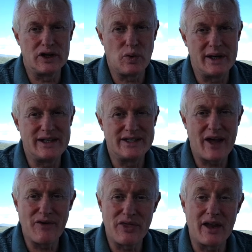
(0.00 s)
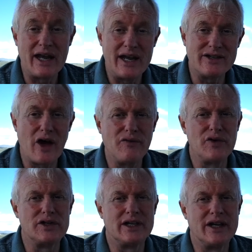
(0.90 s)
the 27th and he's
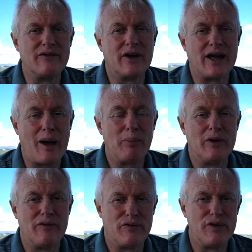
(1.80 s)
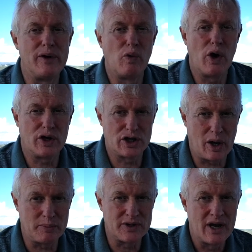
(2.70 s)
offered to give a couple of free
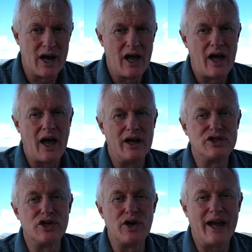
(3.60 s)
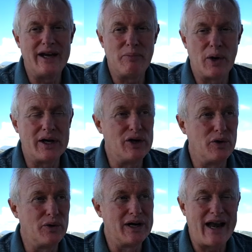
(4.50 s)
workshops uh, to anybody
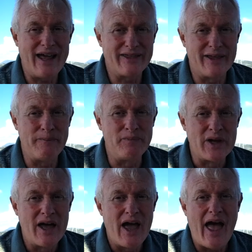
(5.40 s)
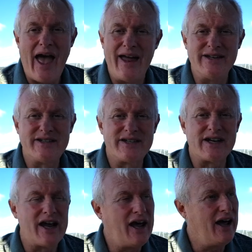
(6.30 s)
who would like them and
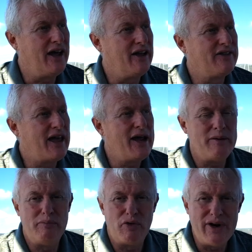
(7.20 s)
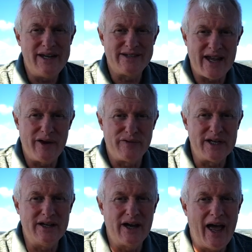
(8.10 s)
uh, marine
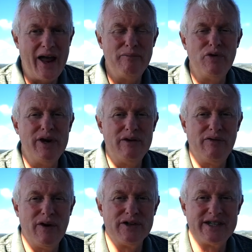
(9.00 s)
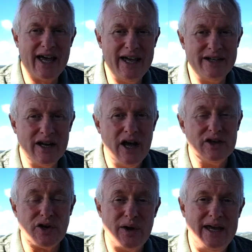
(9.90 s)
safety and marine first aid.
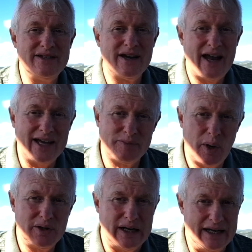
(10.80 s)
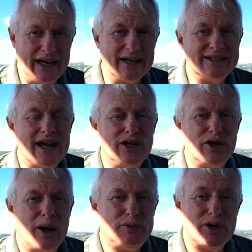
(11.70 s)
So he's an expert and he can take
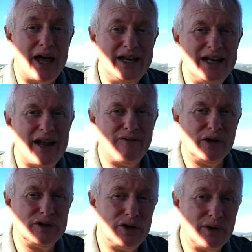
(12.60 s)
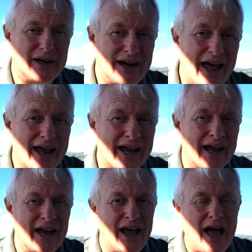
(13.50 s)
you up to any level you would like.
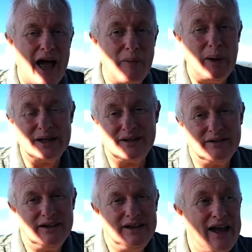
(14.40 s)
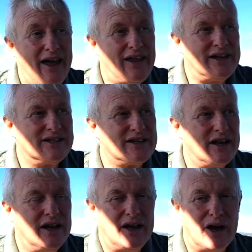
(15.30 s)
Uh, but yeah, that's
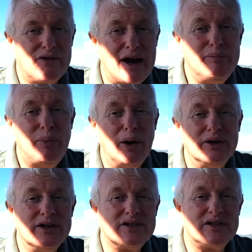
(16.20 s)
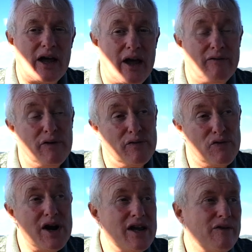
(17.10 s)
a, a great bonus uh, for
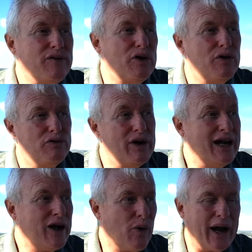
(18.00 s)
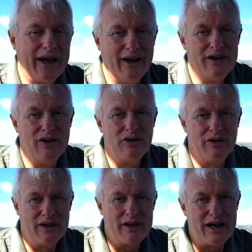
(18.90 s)
free if you're really quick and
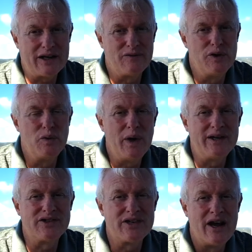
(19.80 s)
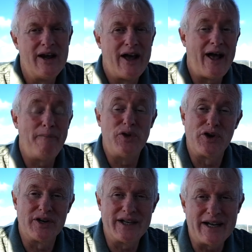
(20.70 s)
you in the next few weeks um, you
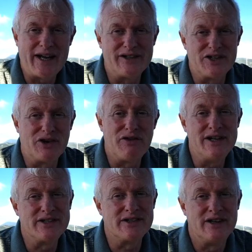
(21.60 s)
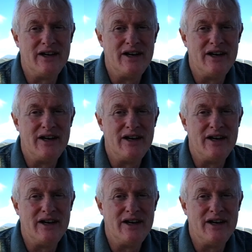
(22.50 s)
can get out to Greece.